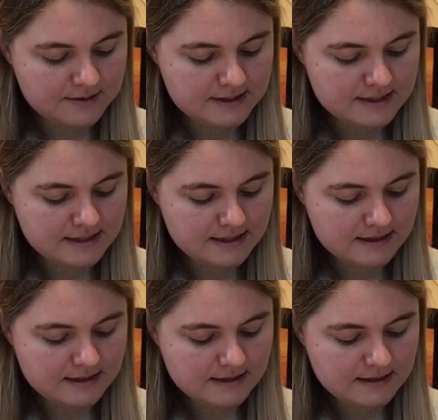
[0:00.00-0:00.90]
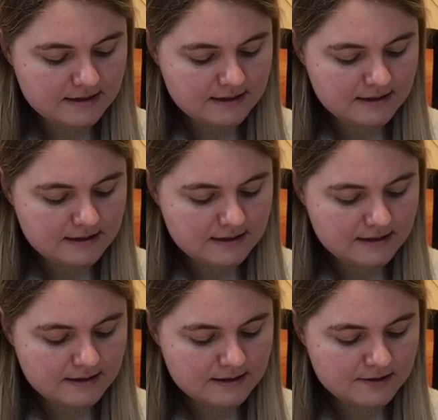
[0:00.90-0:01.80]
D
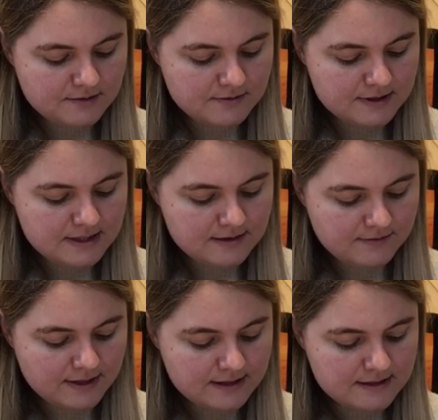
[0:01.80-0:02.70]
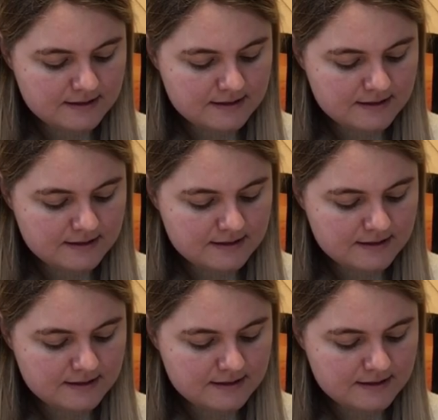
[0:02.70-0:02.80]
into a D flat.